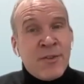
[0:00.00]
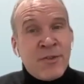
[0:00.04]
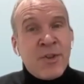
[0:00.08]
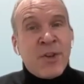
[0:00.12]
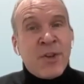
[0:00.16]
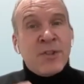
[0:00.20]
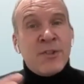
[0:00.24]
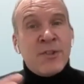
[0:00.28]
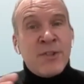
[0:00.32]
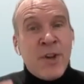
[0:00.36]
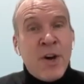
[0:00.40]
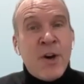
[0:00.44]

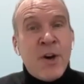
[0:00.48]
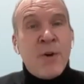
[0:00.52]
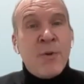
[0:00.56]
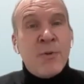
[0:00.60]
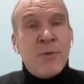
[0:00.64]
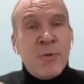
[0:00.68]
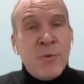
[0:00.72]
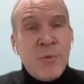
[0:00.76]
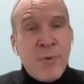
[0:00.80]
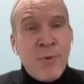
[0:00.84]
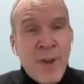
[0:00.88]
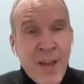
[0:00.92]
just how
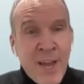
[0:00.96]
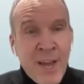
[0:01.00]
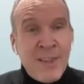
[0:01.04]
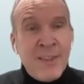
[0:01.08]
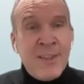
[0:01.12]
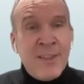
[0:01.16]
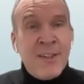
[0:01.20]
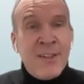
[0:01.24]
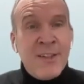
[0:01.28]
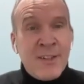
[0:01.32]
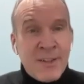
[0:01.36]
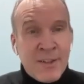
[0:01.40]
to
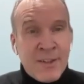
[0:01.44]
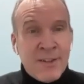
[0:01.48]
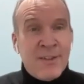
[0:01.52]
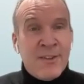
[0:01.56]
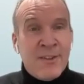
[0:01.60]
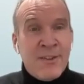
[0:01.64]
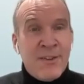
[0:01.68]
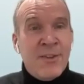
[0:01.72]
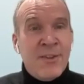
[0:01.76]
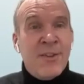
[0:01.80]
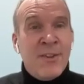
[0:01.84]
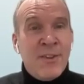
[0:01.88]
handle
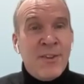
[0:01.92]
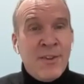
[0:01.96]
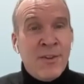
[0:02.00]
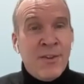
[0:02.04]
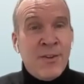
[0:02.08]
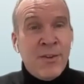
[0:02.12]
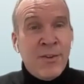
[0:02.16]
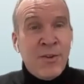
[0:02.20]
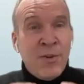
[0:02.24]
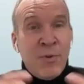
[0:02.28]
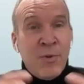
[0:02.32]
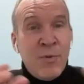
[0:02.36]

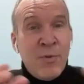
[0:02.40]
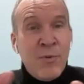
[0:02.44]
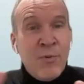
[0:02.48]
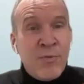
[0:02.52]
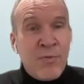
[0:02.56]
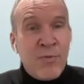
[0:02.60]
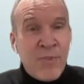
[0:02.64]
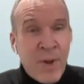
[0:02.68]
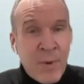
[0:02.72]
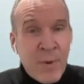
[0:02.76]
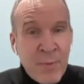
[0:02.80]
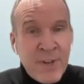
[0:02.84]
the whole
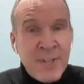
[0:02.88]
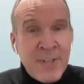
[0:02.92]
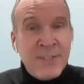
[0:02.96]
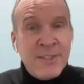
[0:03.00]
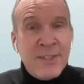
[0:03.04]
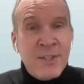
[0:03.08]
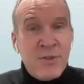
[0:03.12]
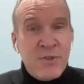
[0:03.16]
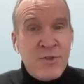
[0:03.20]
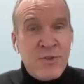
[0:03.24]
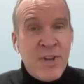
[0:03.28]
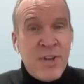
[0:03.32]
family
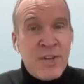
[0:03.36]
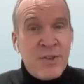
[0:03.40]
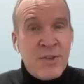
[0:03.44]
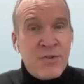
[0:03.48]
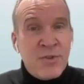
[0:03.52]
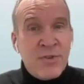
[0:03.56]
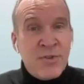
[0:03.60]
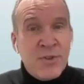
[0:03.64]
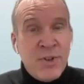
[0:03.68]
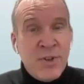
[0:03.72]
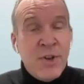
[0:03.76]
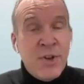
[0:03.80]

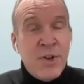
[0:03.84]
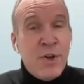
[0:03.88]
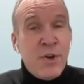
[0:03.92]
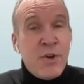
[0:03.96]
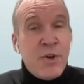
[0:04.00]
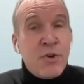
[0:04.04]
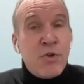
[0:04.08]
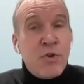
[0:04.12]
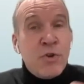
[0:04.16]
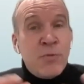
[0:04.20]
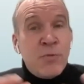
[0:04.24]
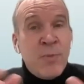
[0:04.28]
situation
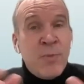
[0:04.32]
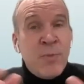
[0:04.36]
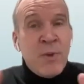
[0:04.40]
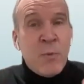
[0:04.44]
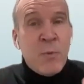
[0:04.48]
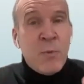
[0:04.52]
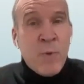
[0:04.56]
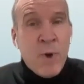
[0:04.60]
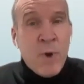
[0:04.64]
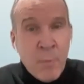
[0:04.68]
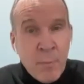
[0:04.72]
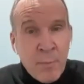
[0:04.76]
could be
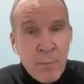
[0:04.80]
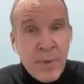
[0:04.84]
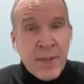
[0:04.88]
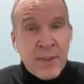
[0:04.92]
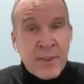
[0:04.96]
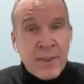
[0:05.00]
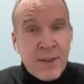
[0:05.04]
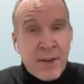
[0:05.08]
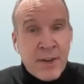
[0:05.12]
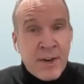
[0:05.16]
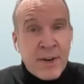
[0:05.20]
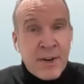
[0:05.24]
one
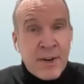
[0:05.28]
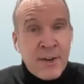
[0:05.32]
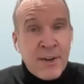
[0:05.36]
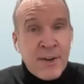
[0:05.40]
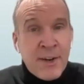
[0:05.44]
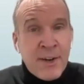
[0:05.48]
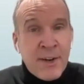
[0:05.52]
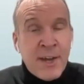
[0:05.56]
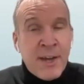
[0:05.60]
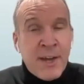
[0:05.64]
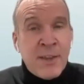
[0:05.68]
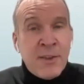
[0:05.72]

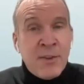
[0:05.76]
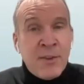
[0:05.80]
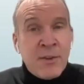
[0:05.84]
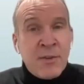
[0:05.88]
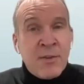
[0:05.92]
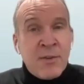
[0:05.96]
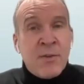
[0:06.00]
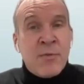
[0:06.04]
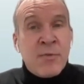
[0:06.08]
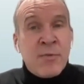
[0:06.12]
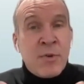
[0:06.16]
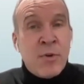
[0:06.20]
pattern. And
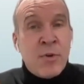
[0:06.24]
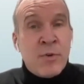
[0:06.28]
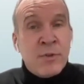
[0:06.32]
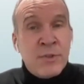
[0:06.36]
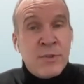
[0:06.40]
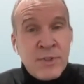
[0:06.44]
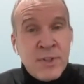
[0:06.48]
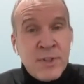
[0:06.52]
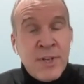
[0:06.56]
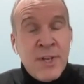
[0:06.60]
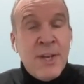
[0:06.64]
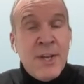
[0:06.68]
of
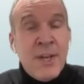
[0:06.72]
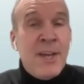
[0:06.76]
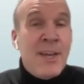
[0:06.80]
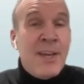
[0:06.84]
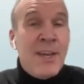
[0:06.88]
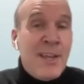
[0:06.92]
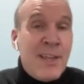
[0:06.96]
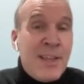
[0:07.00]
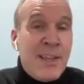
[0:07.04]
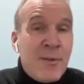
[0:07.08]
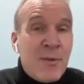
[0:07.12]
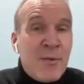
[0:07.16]
course,
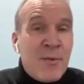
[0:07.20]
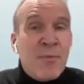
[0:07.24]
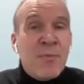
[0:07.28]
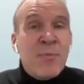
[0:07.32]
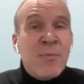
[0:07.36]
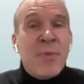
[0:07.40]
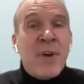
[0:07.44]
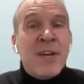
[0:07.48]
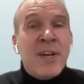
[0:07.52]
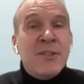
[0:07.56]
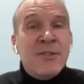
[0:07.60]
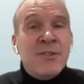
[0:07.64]

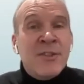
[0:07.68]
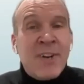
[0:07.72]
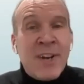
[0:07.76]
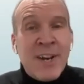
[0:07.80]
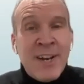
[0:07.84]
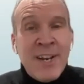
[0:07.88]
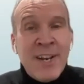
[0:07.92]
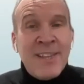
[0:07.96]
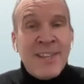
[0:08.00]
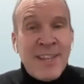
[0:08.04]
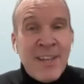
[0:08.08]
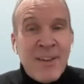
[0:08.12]

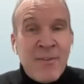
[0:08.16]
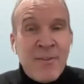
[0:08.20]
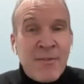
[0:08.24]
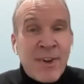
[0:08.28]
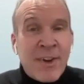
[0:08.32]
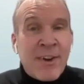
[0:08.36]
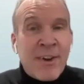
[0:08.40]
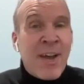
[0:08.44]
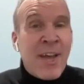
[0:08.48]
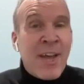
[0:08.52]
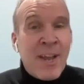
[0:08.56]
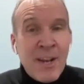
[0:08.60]
personally, it can
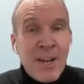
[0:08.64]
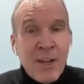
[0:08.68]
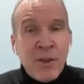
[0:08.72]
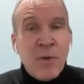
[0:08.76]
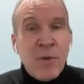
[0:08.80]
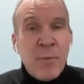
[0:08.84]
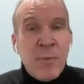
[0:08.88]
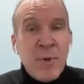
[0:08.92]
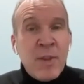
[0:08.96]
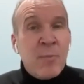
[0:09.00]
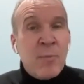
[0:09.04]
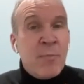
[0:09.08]
vary a
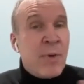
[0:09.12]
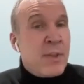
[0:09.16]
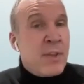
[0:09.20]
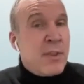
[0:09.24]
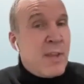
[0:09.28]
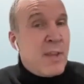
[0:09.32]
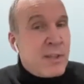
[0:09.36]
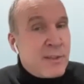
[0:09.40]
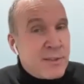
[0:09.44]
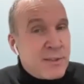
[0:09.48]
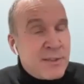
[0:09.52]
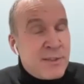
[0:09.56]
little bit, but
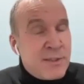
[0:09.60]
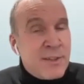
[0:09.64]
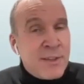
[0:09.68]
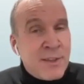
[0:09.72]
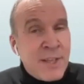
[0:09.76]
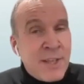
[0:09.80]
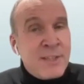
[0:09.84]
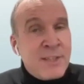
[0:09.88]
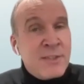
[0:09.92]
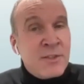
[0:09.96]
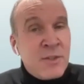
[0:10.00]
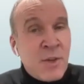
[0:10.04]

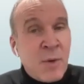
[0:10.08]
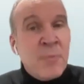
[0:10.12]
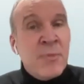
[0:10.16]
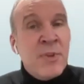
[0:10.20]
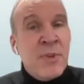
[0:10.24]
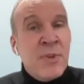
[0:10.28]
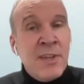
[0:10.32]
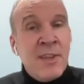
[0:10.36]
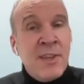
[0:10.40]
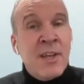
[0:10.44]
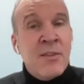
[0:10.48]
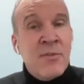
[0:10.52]
that's
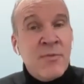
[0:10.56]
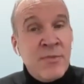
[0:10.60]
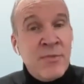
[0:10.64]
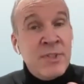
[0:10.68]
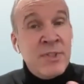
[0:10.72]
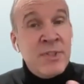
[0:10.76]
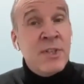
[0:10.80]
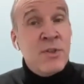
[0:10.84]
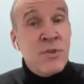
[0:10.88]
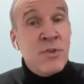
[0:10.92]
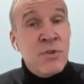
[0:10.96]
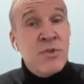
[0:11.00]
something that
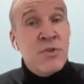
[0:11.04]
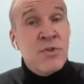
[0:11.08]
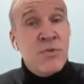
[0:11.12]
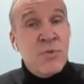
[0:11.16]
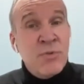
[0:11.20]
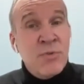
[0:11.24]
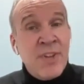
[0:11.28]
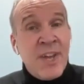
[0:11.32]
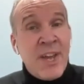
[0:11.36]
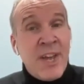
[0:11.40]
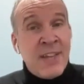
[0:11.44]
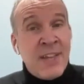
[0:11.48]
physicians
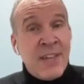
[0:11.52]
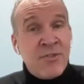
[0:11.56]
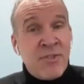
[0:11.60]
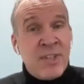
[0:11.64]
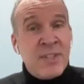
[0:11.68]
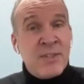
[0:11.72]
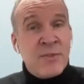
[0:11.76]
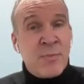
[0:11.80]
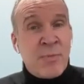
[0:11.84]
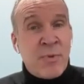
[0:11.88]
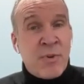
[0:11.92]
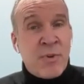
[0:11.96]
should
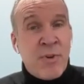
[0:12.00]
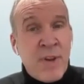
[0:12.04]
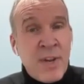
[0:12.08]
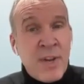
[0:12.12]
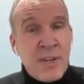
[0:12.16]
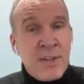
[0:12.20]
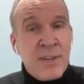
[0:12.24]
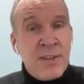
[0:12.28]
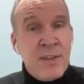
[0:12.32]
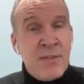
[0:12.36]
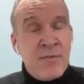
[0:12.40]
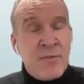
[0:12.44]
address
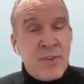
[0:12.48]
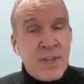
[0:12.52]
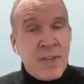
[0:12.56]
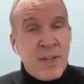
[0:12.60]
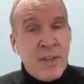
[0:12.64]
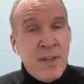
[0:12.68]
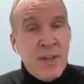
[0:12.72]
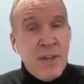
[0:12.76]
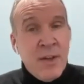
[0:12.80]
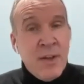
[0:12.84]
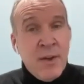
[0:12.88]
proactively.